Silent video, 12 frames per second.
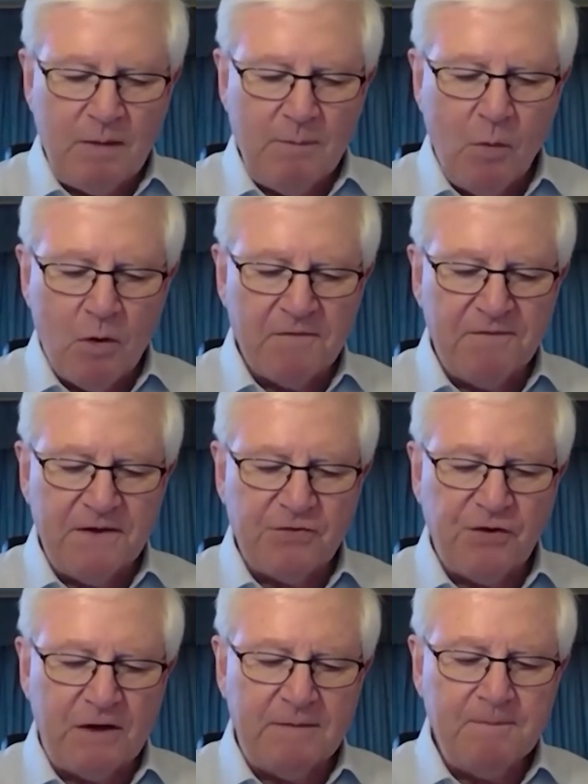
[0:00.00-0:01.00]
more
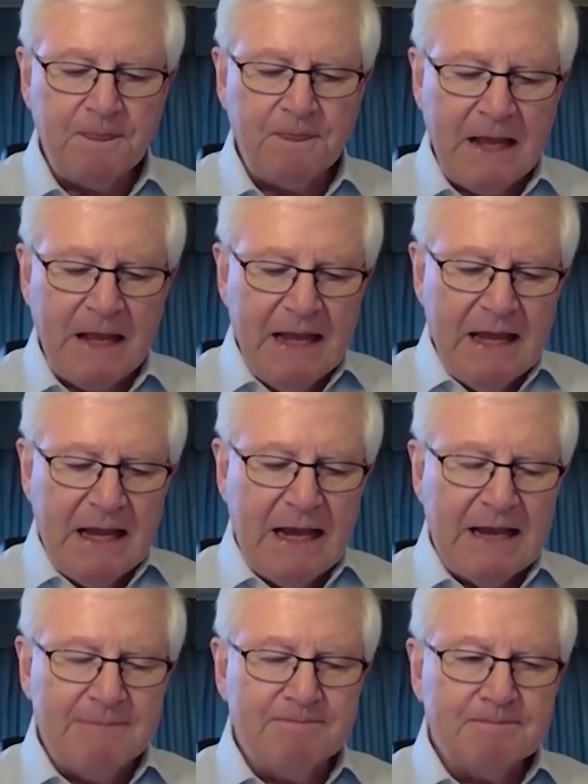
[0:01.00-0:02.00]
efficient.
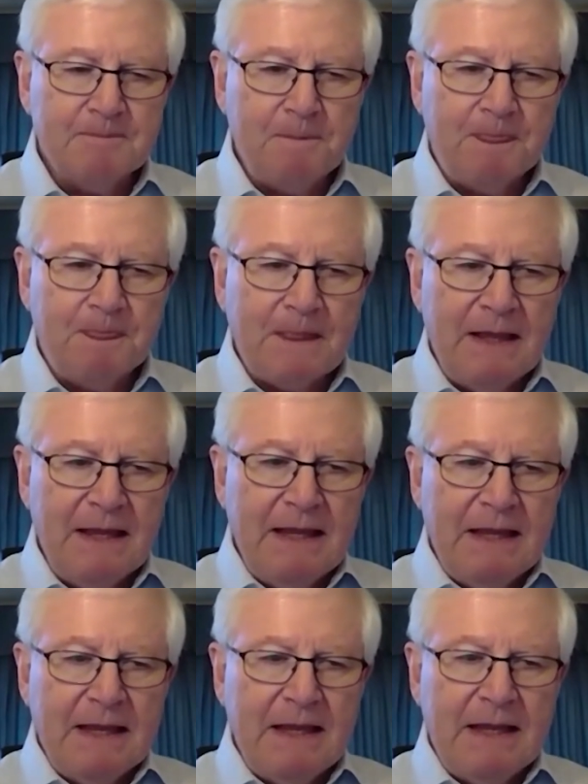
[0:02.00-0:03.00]
Um,
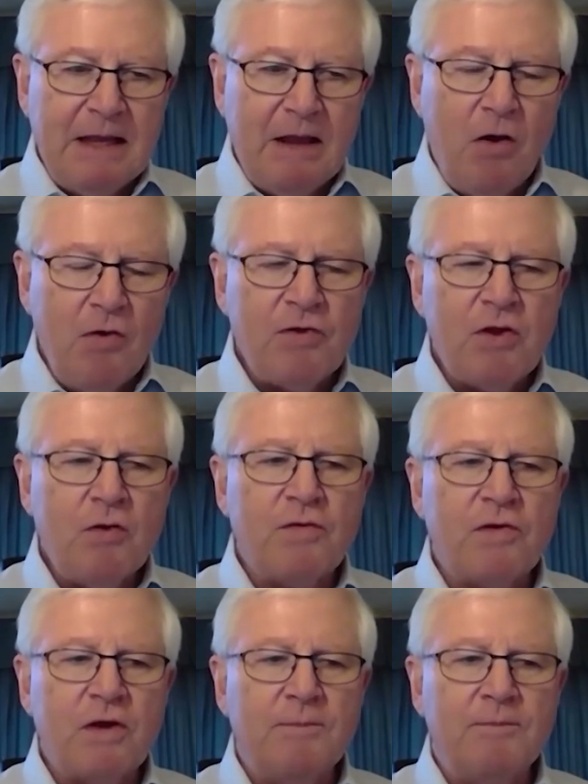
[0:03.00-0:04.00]
also,
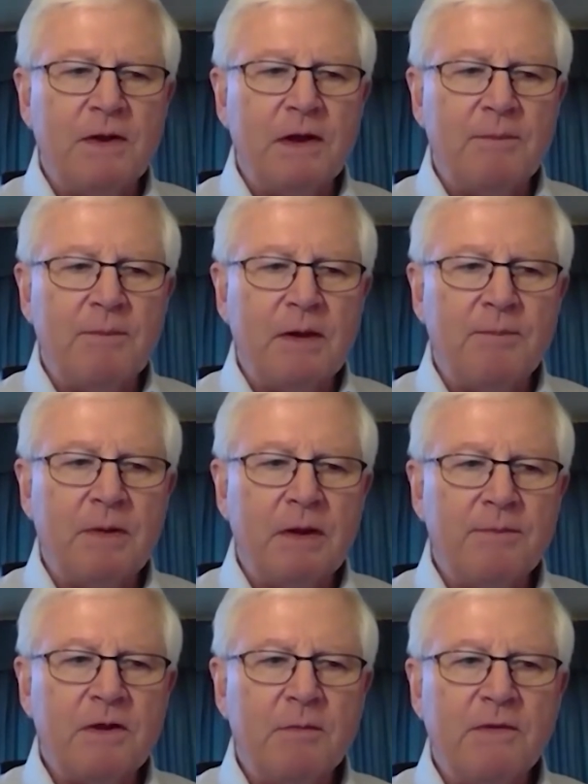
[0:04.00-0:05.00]
some uh,
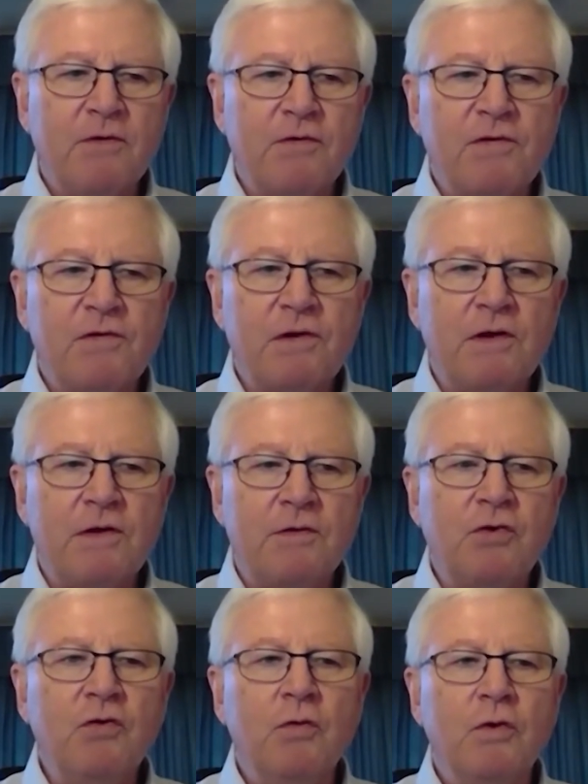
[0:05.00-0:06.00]
uh, some of those
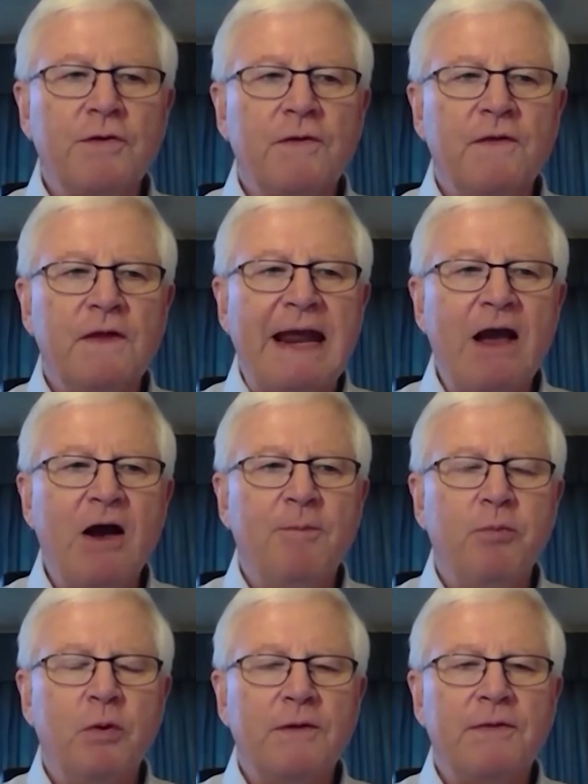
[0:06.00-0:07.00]
tools that
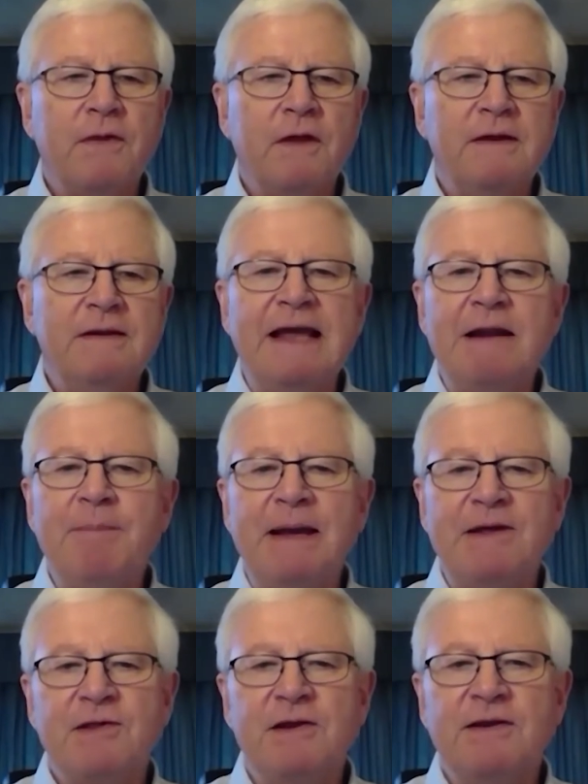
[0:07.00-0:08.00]
help with
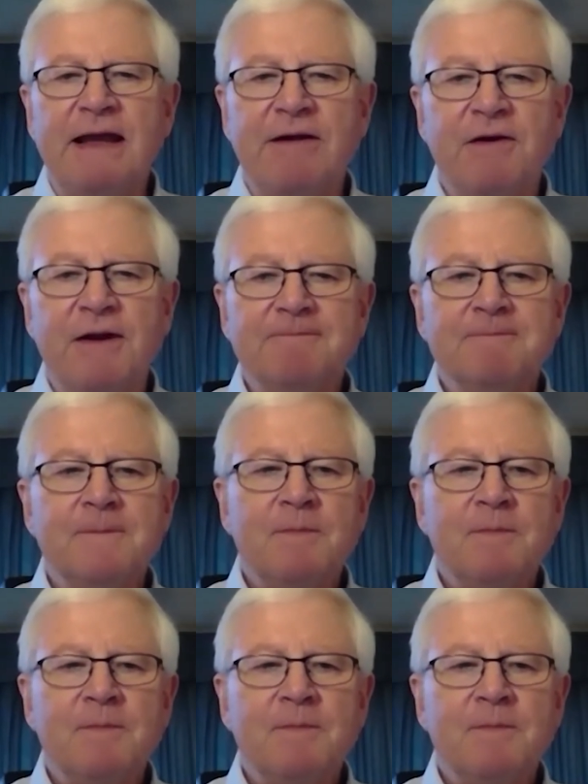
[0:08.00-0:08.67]
database integrity.